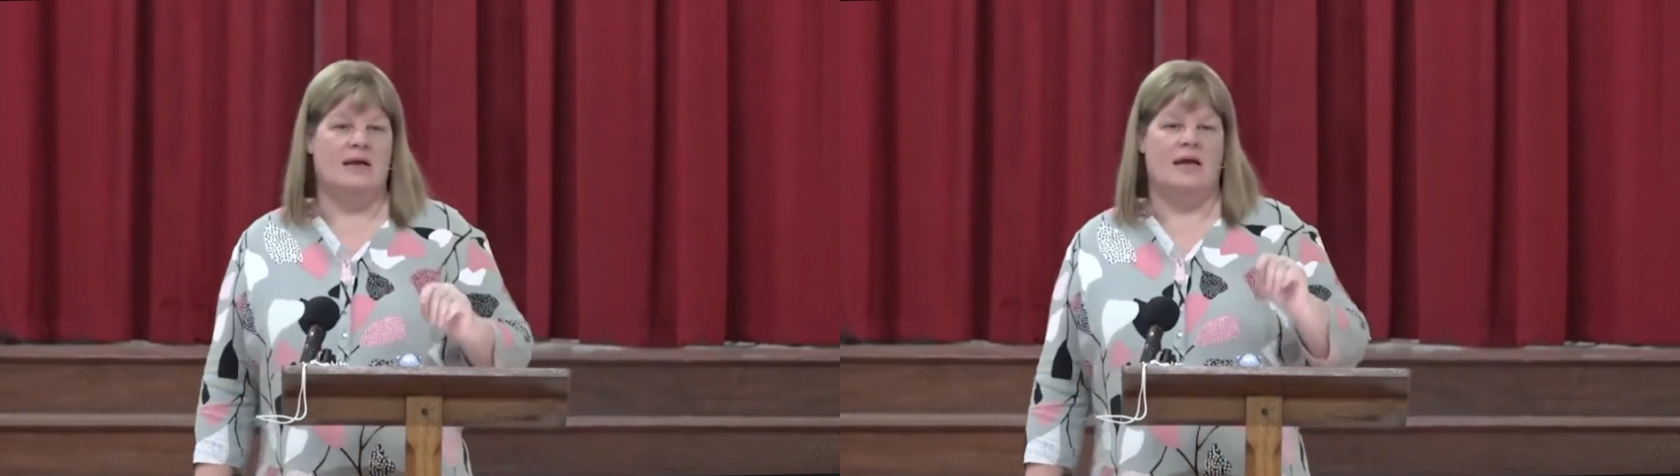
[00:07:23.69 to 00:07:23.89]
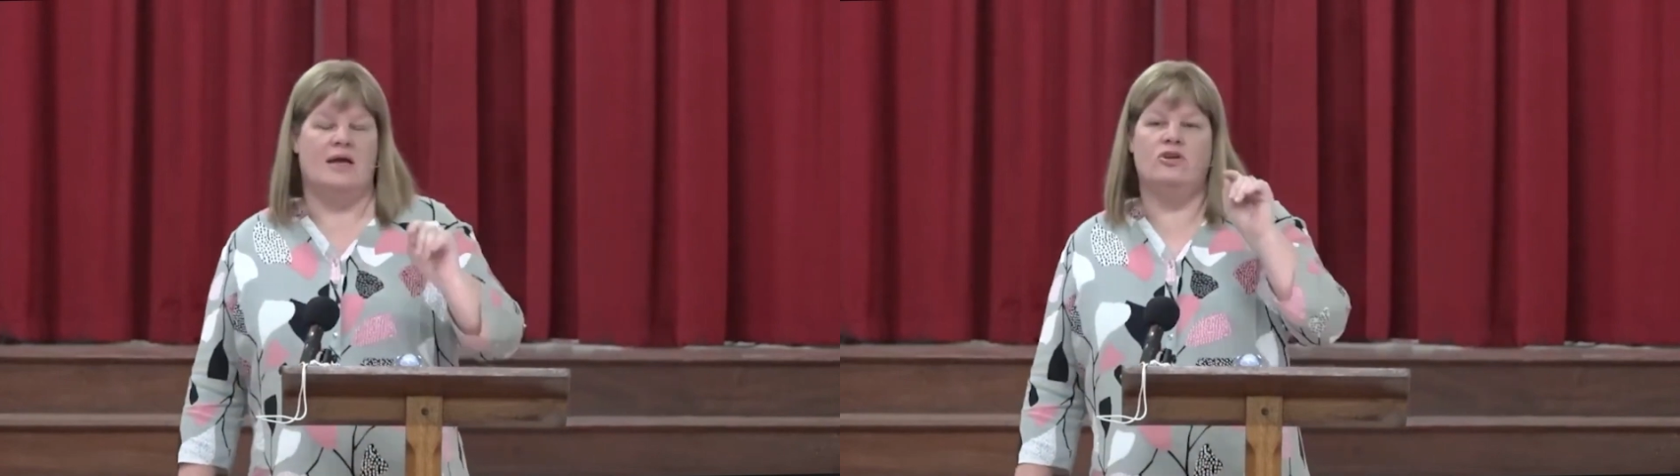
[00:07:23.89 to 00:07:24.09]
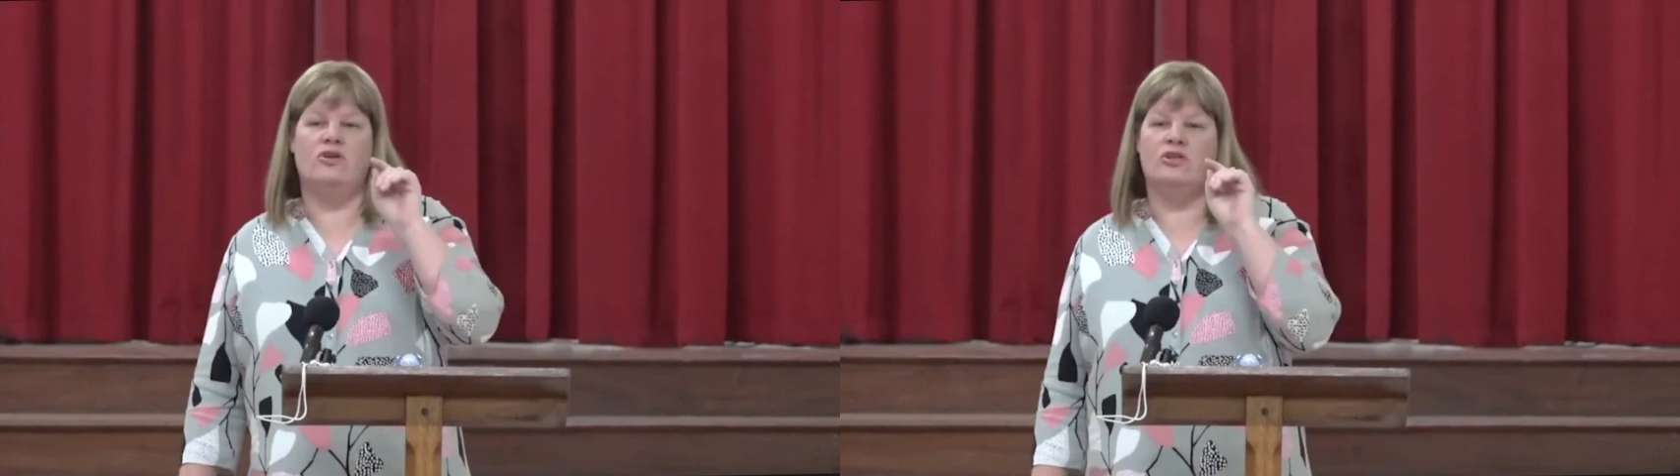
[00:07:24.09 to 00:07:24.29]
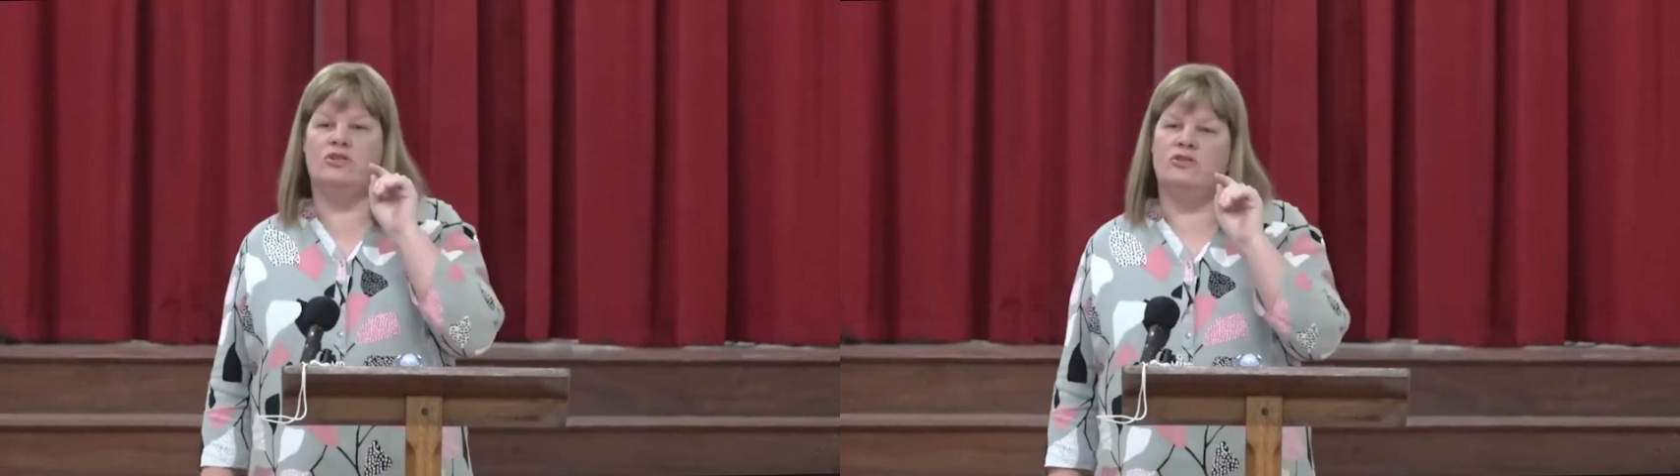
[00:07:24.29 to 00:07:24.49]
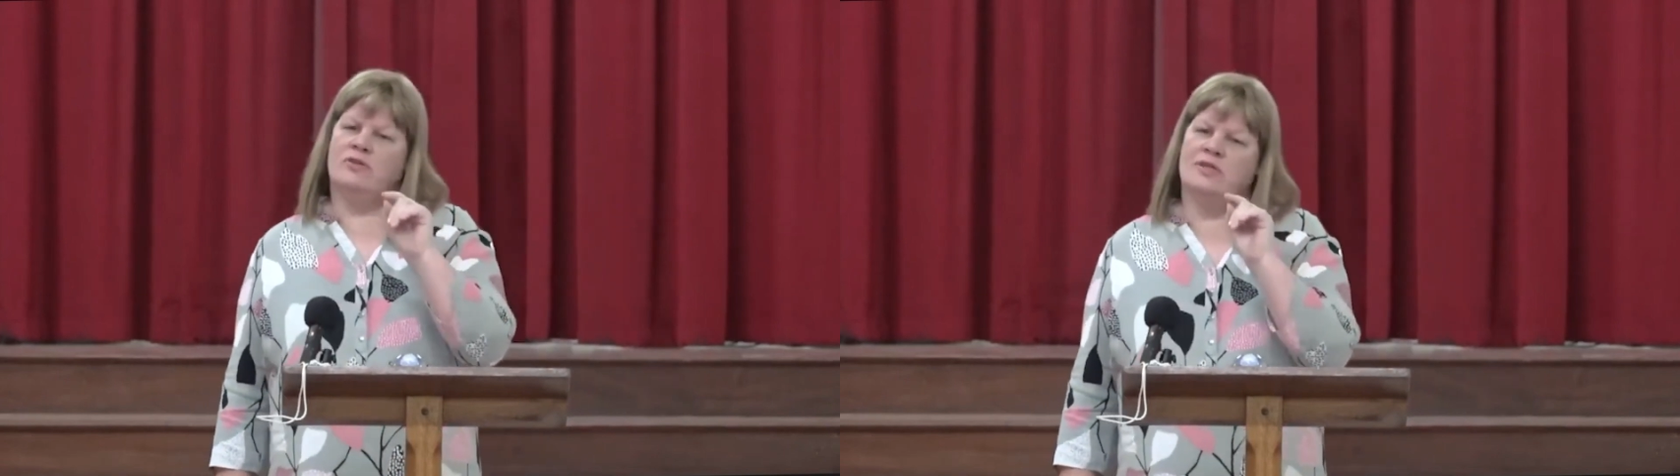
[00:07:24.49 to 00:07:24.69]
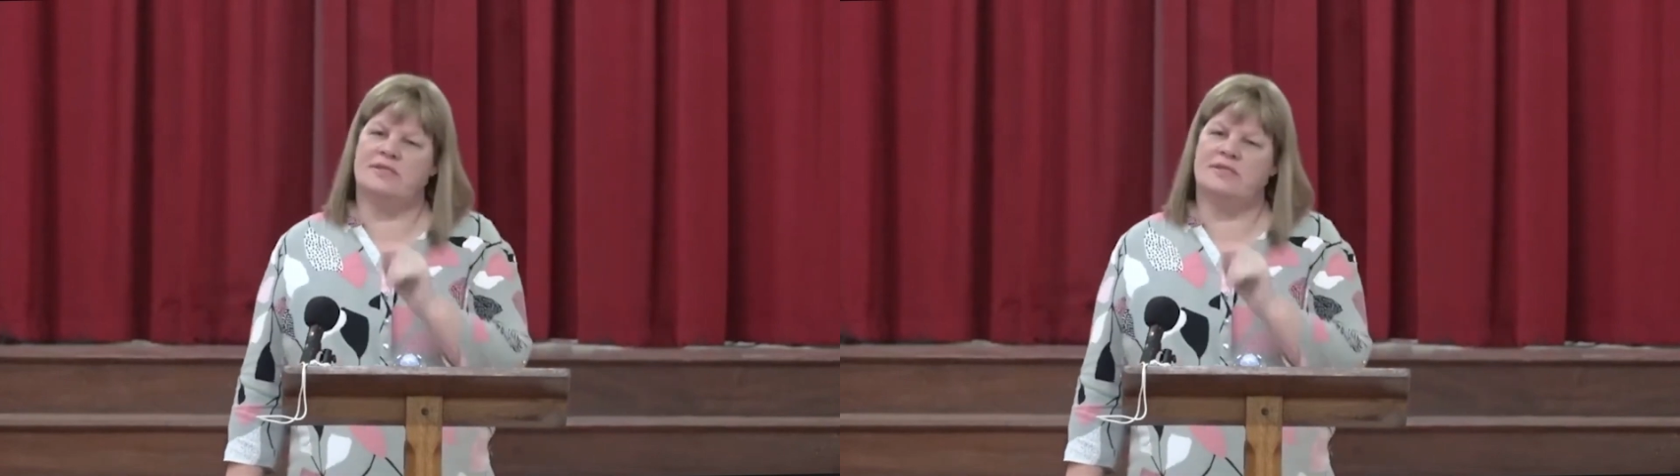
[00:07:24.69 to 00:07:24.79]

And you can do the